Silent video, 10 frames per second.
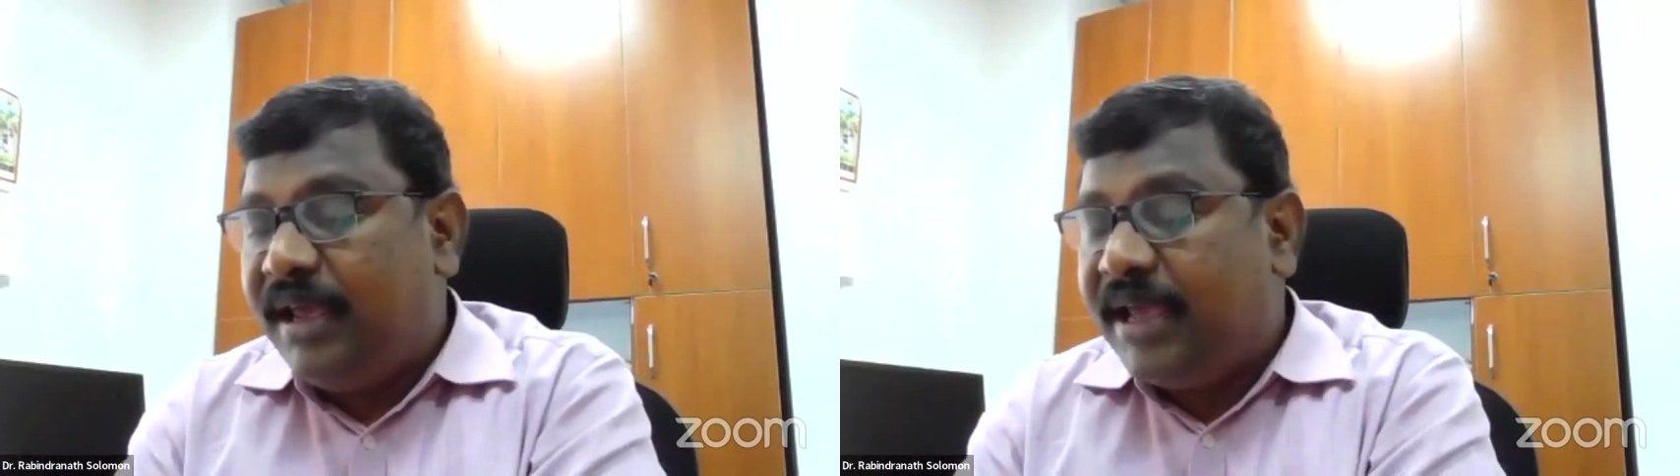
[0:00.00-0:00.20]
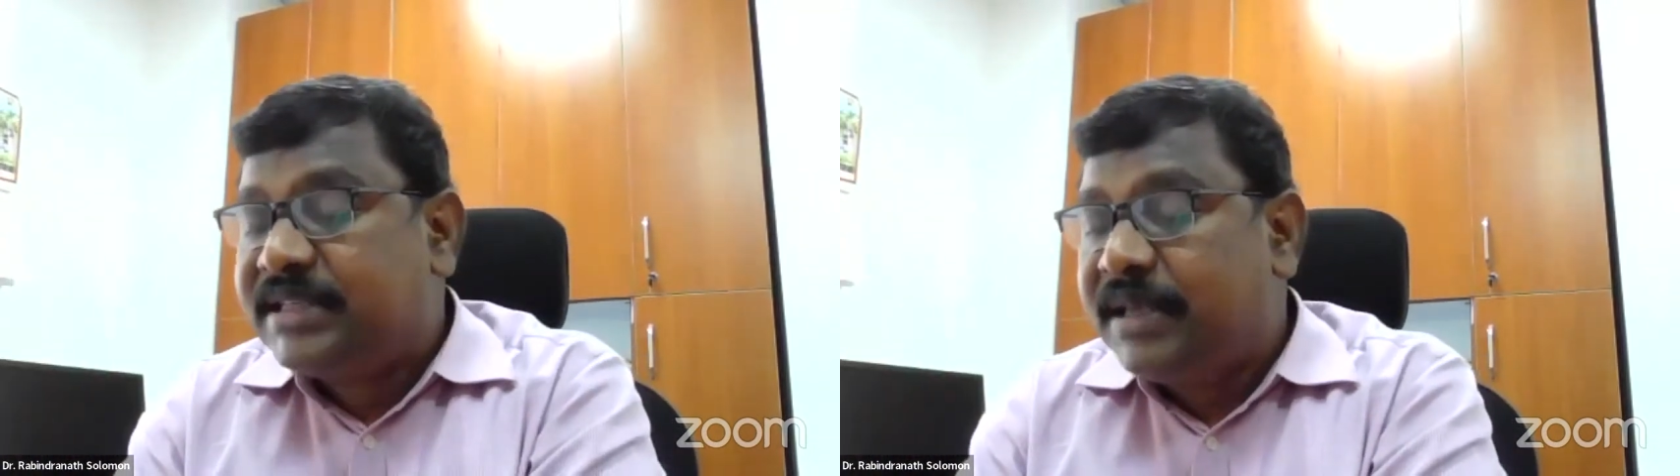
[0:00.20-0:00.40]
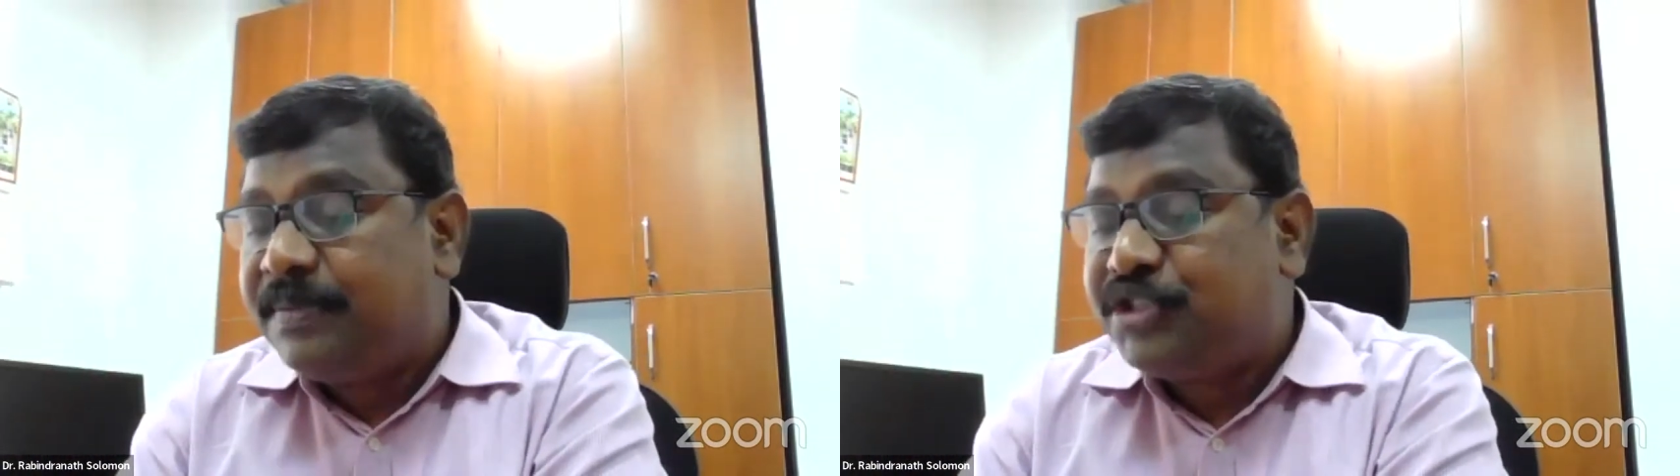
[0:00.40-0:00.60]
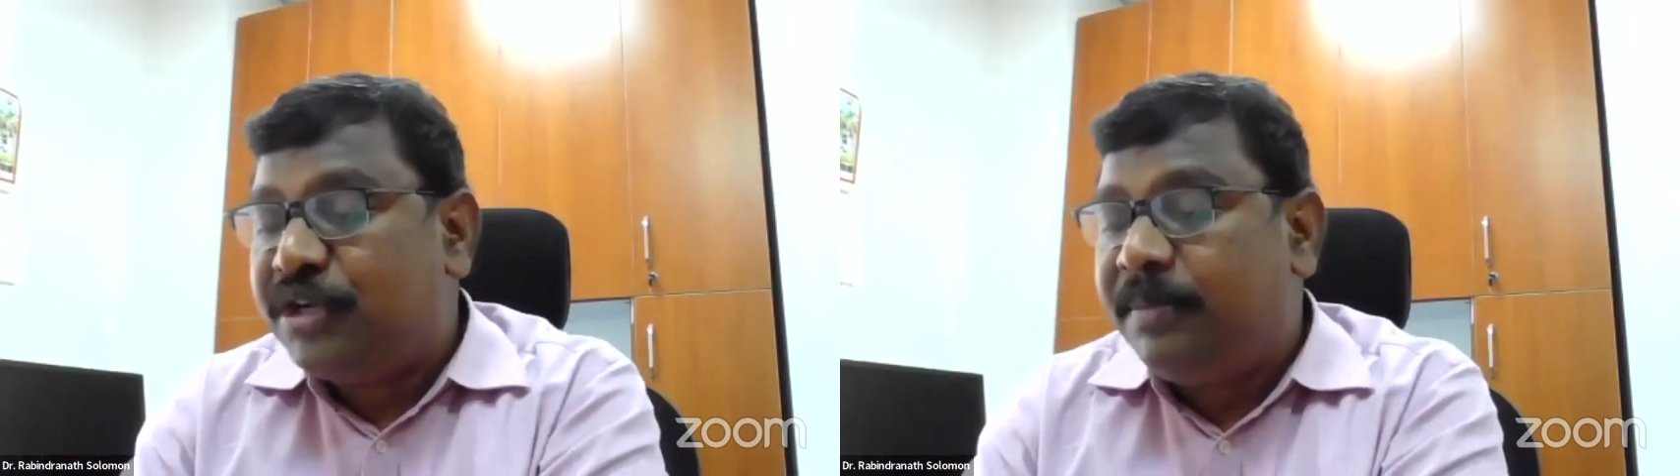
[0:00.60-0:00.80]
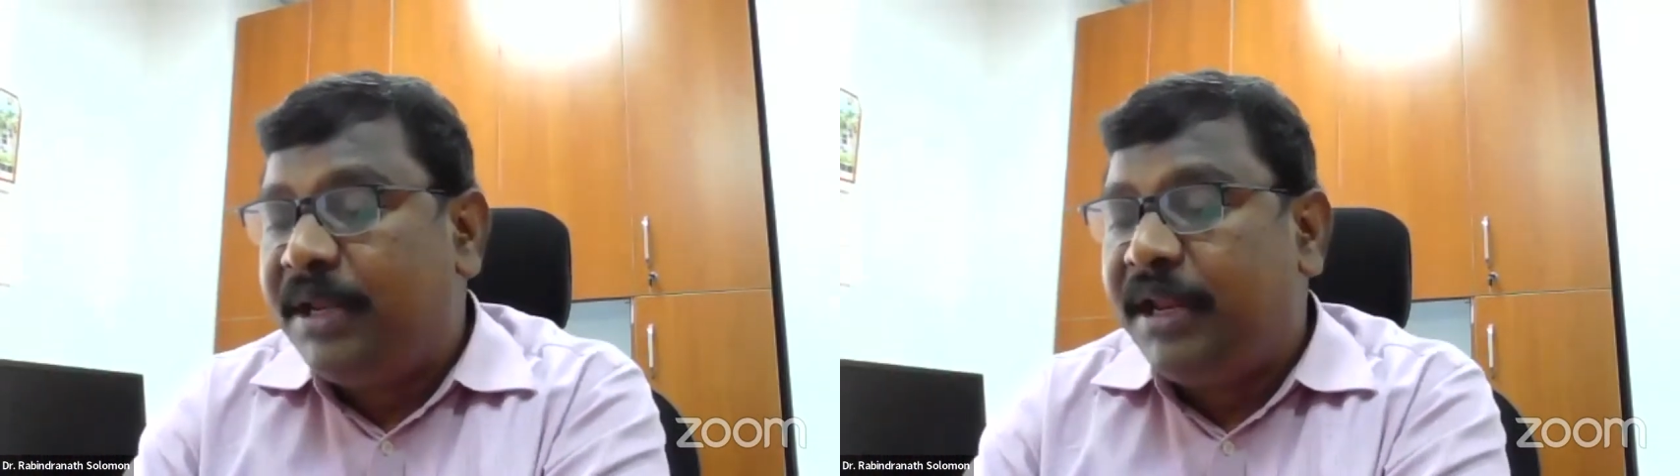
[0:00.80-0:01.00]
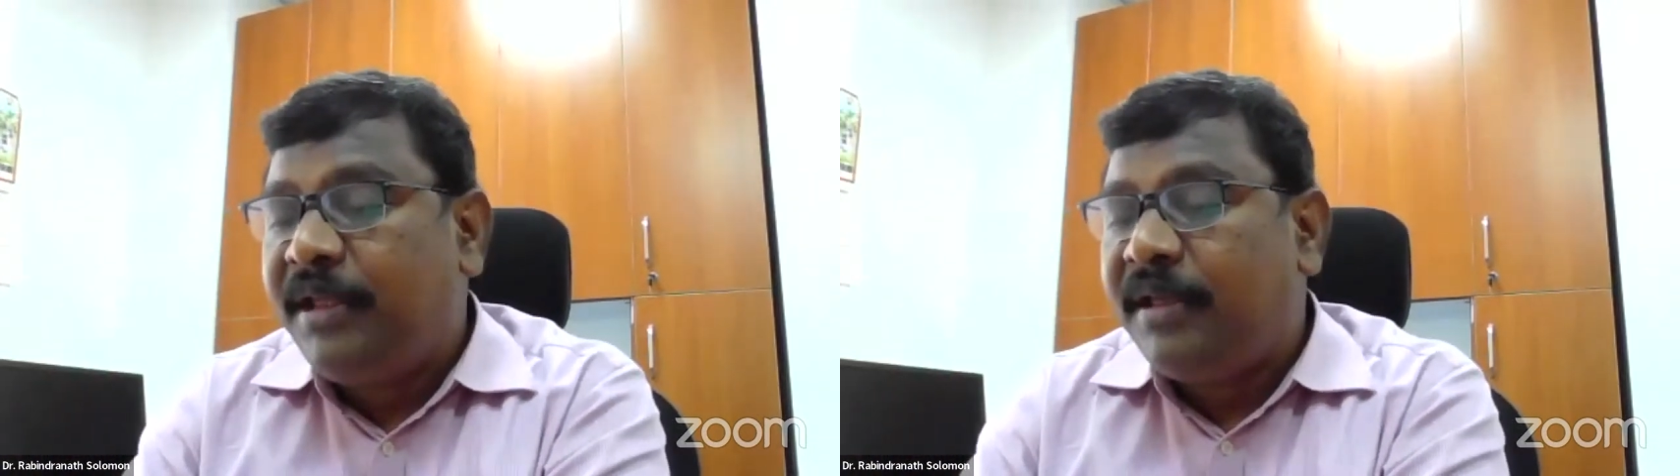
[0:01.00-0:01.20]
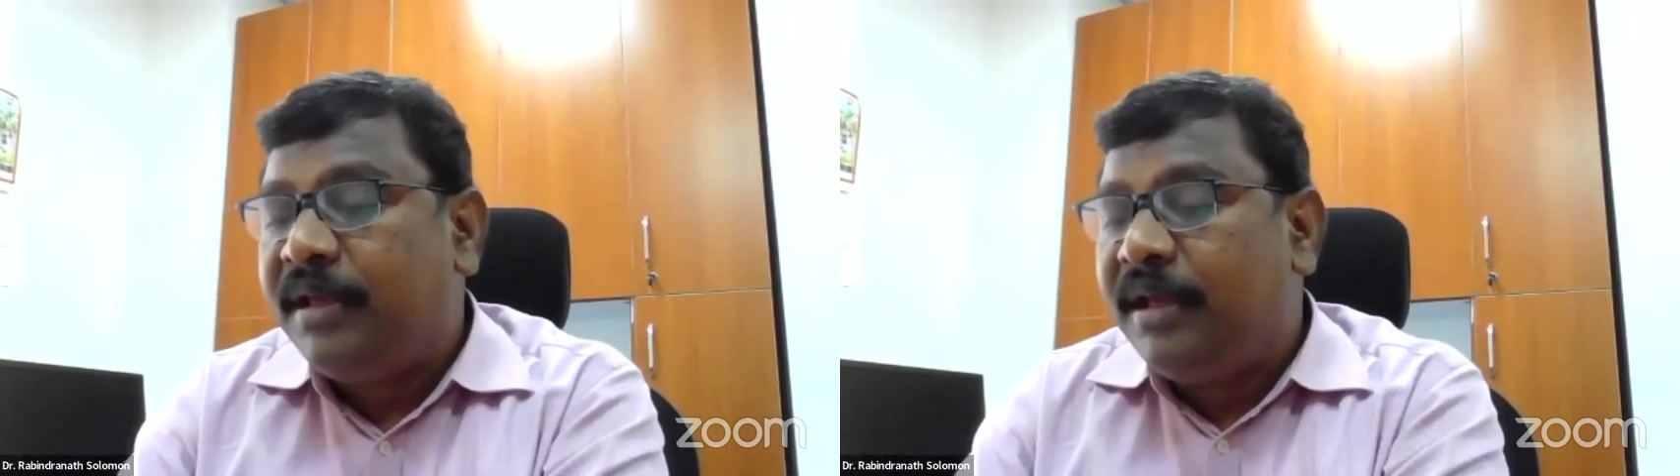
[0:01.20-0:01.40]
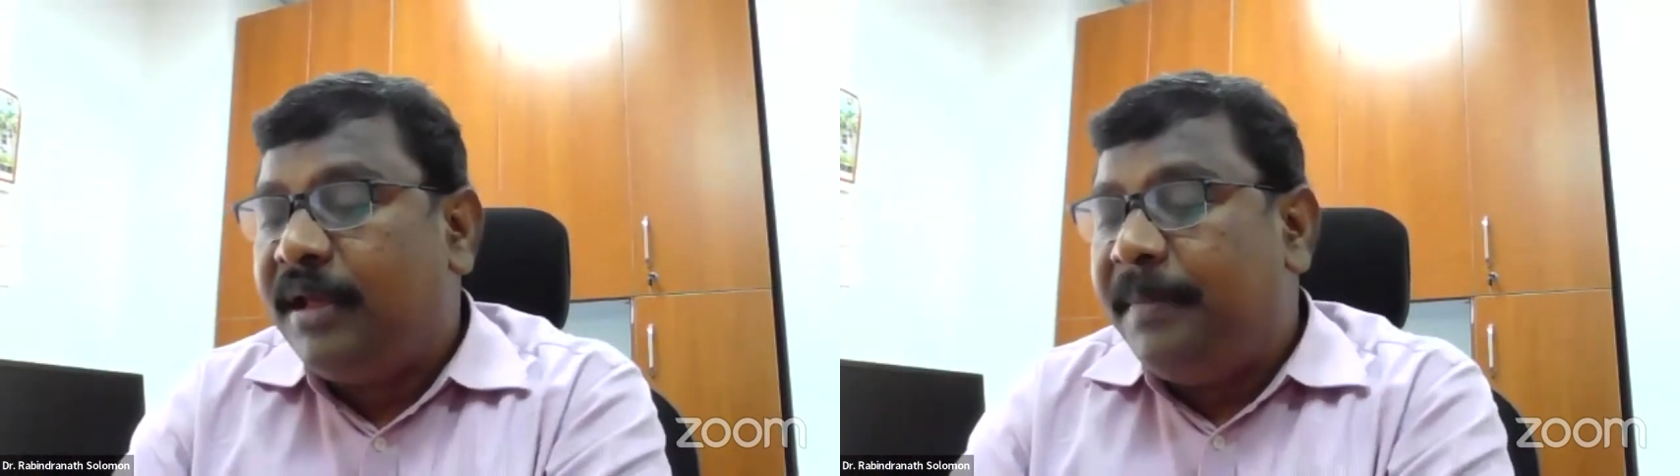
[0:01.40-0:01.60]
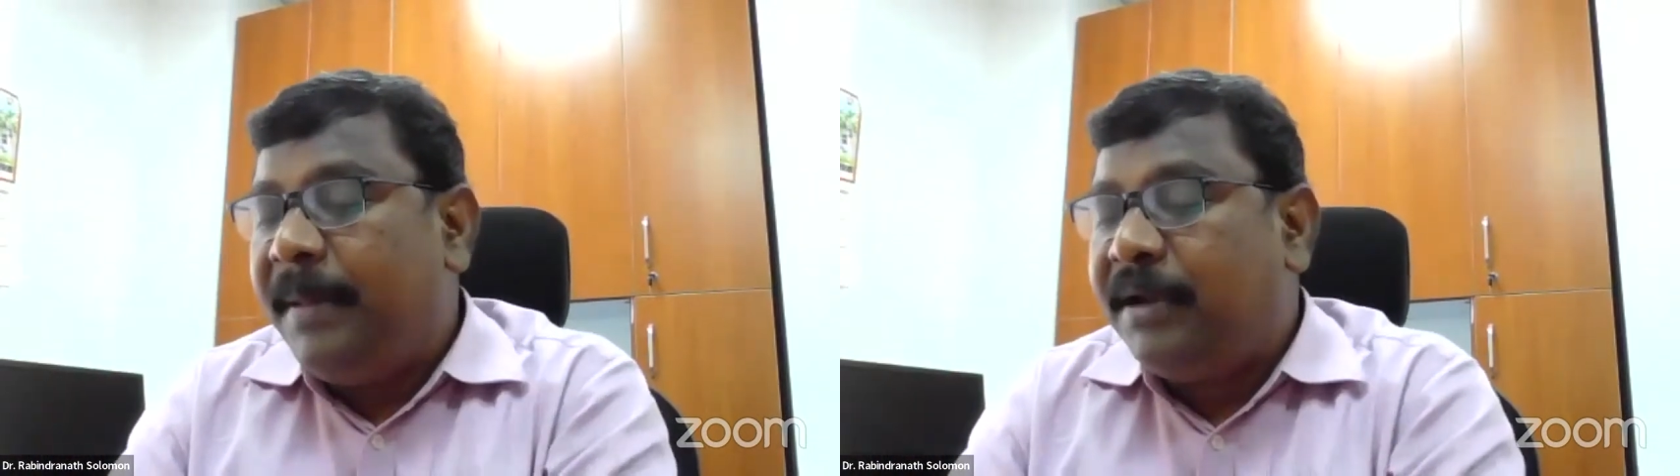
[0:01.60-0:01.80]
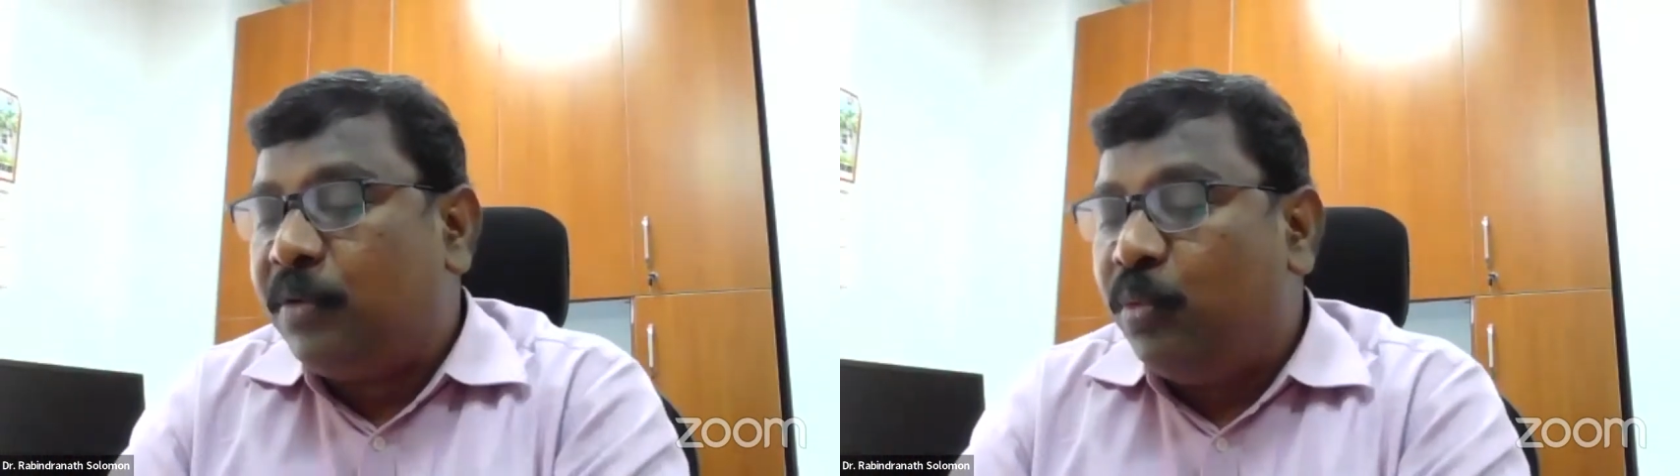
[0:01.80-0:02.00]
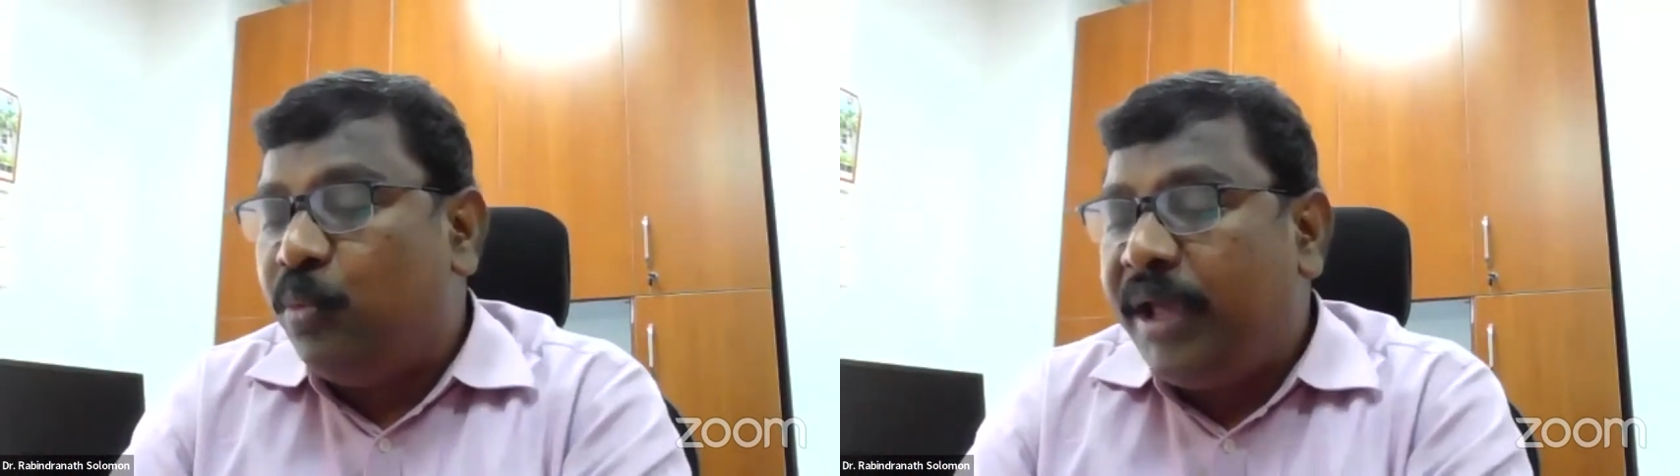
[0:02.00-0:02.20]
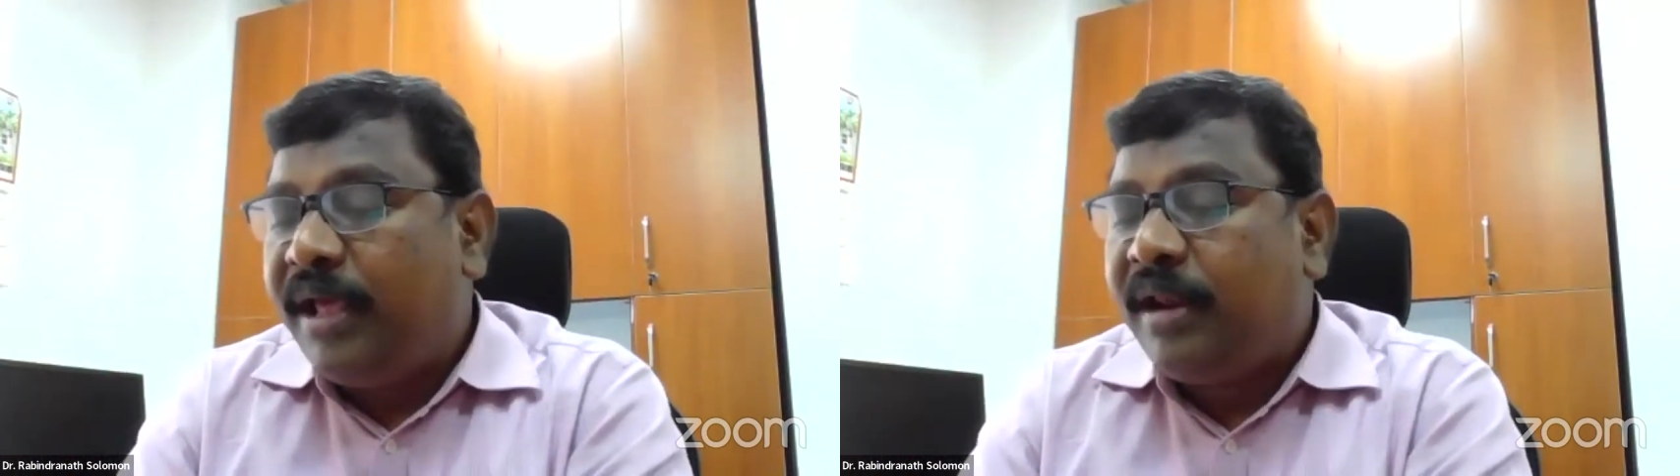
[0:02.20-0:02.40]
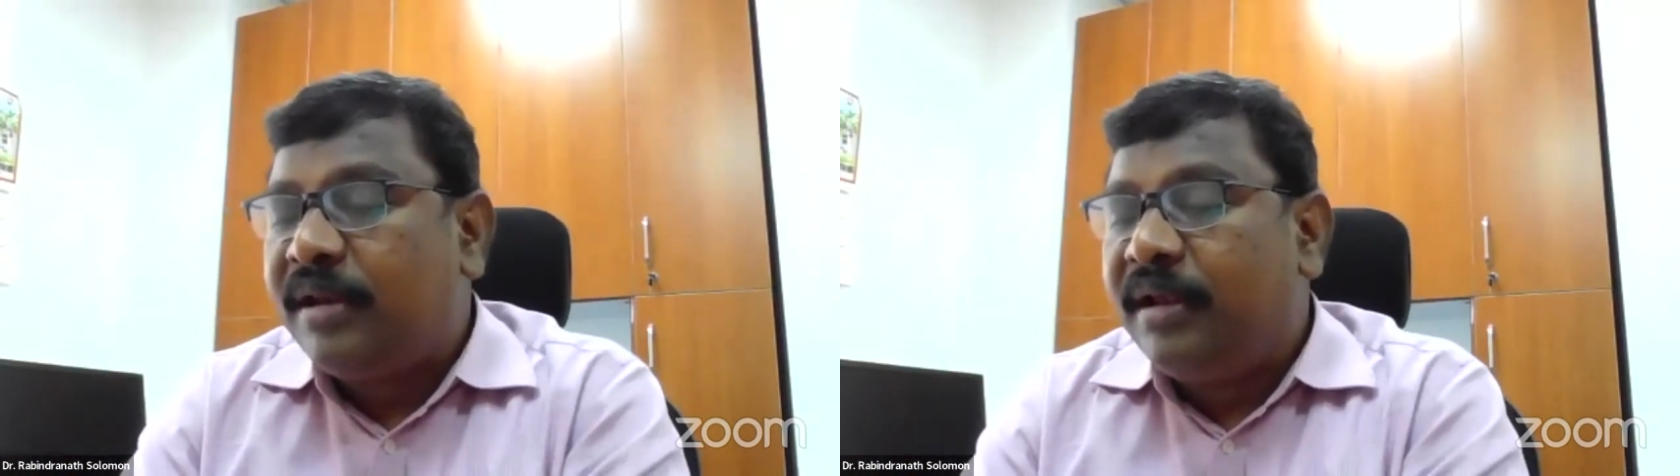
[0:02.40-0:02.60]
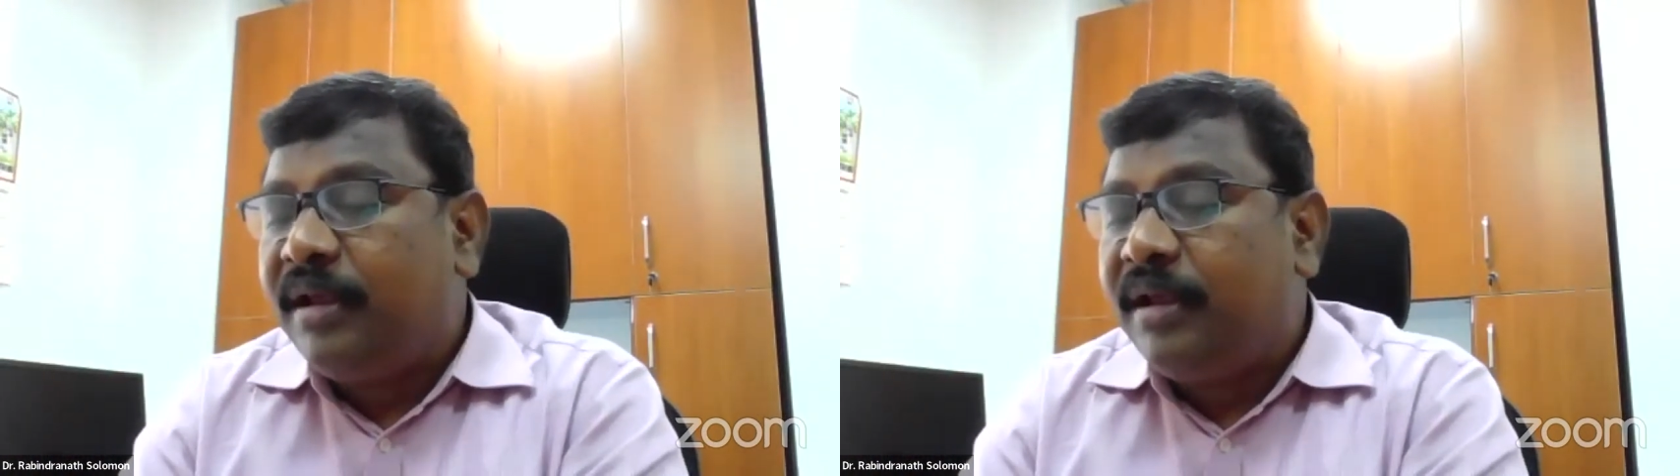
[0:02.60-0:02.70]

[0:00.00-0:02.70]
Exception meaning that where